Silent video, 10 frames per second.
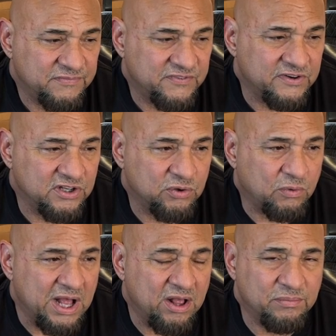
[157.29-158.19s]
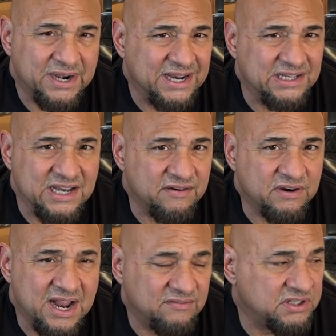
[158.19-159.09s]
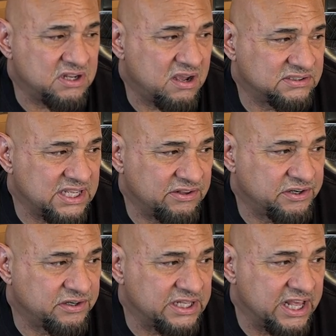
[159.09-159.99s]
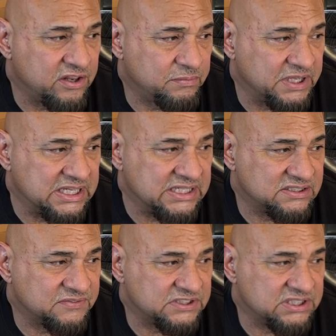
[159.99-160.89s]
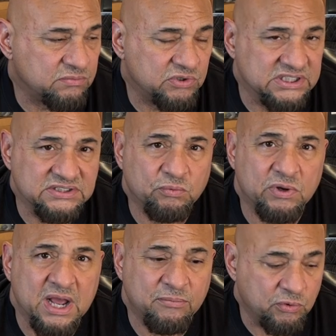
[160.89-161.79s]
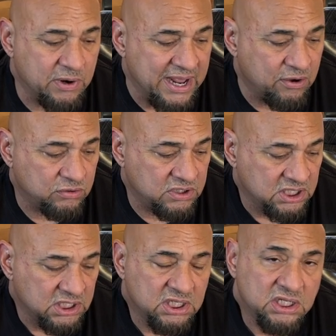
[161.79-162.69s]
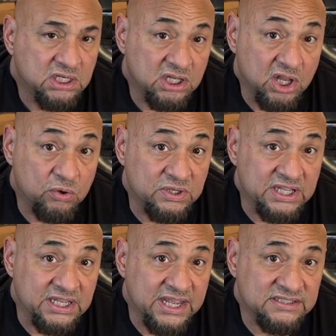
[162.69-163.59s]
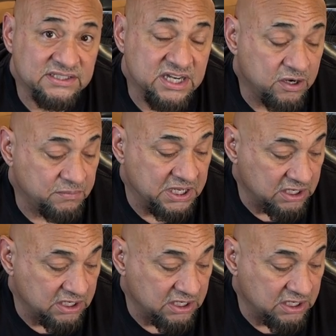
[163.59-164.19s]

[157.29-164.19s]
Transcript: for a little while, but I'd never have the dogs out here together because for some reason when I'm around, Loki gets near me.